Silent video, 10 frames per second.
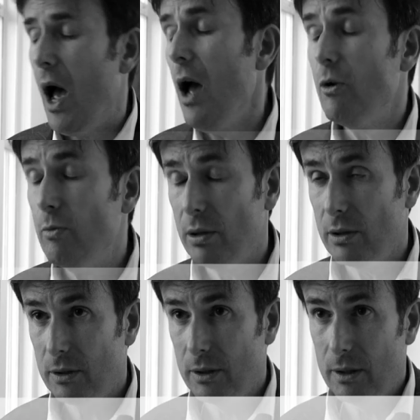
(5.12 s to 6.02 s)
hope
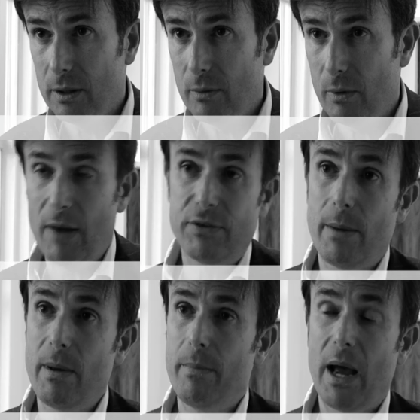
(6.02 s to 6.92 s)
will have
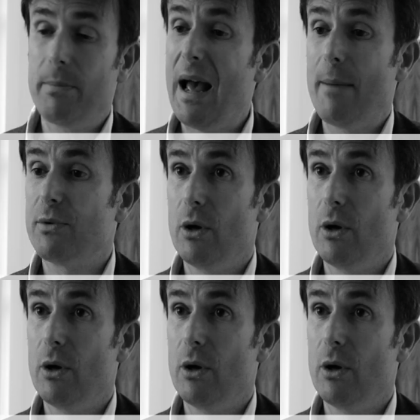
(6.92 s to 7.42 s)
some impact perhaps